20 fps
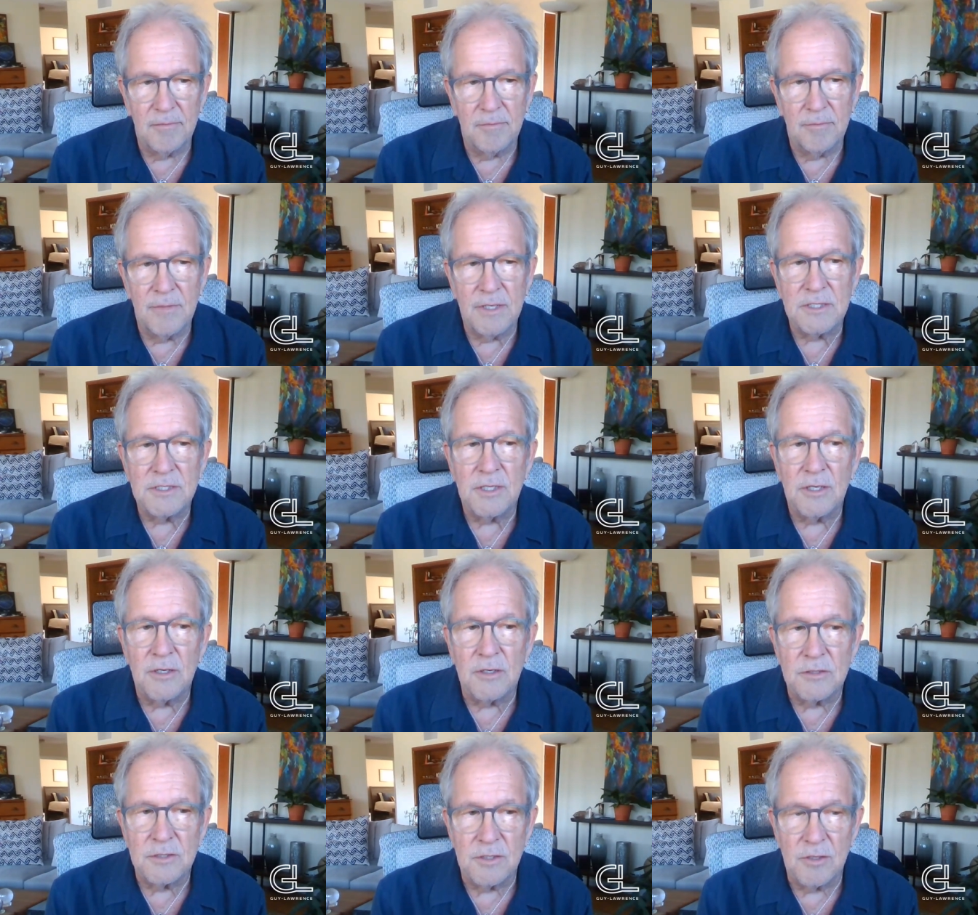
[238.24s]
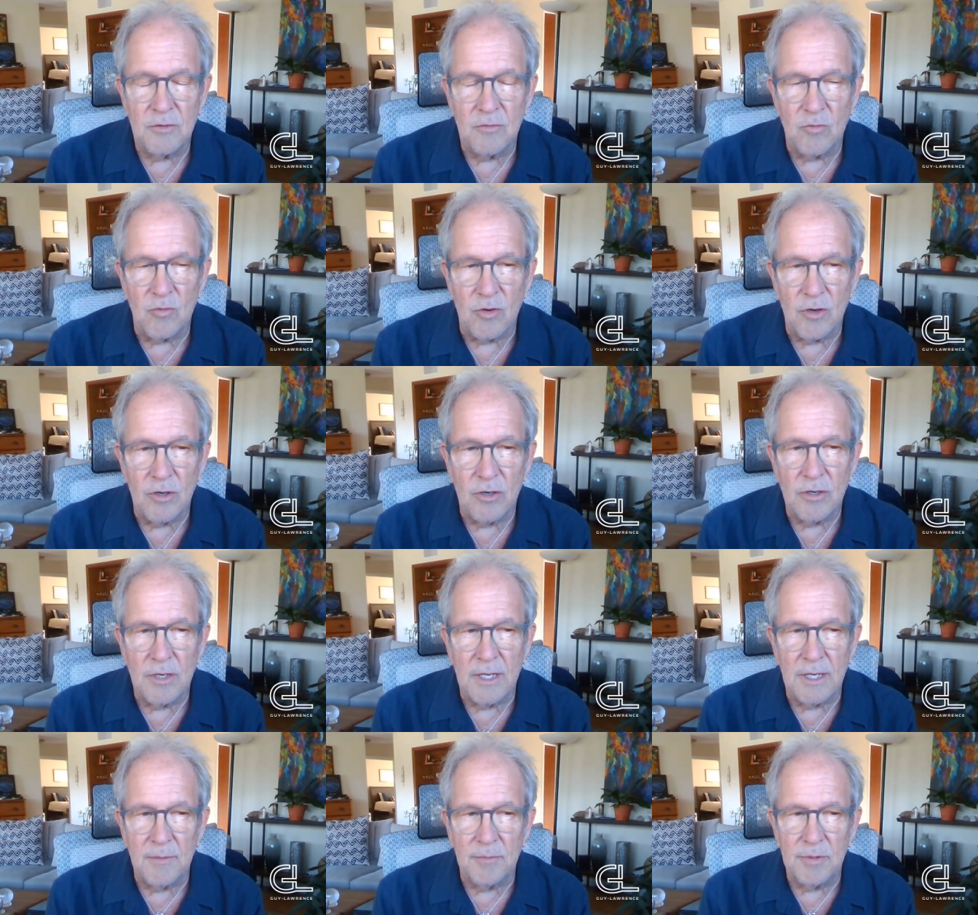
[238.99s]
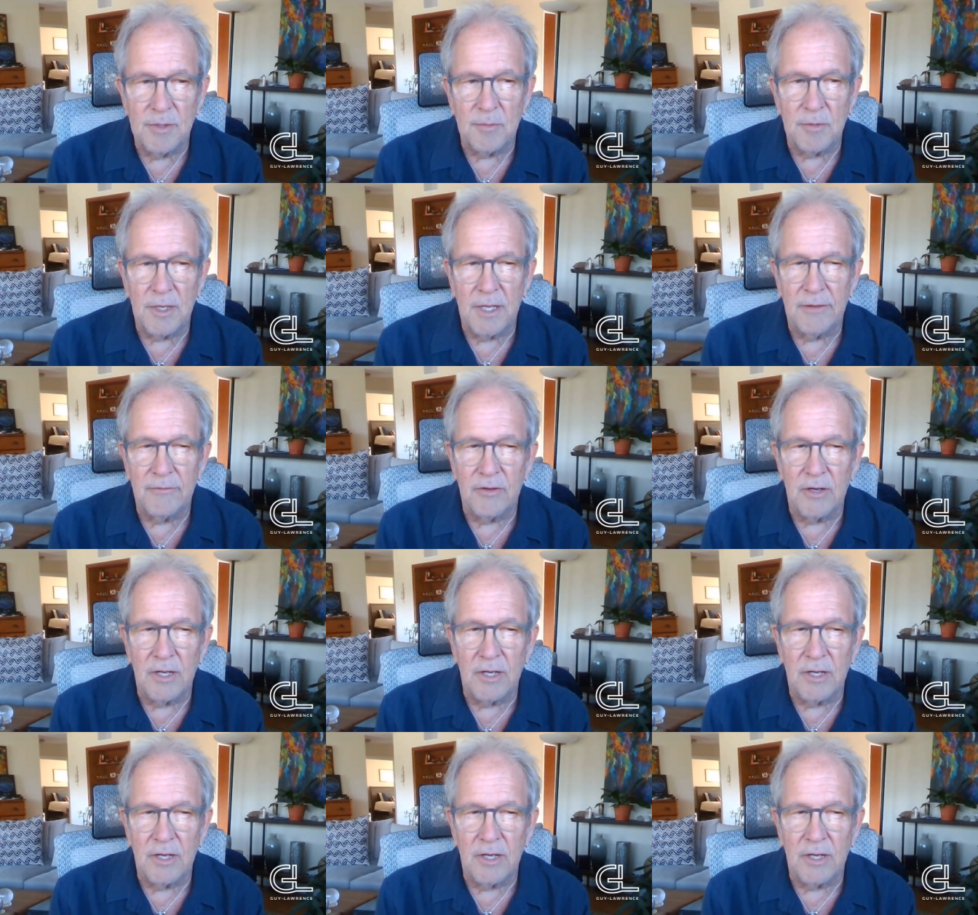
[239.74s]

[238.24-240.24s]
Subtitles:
misunderstood word, and people have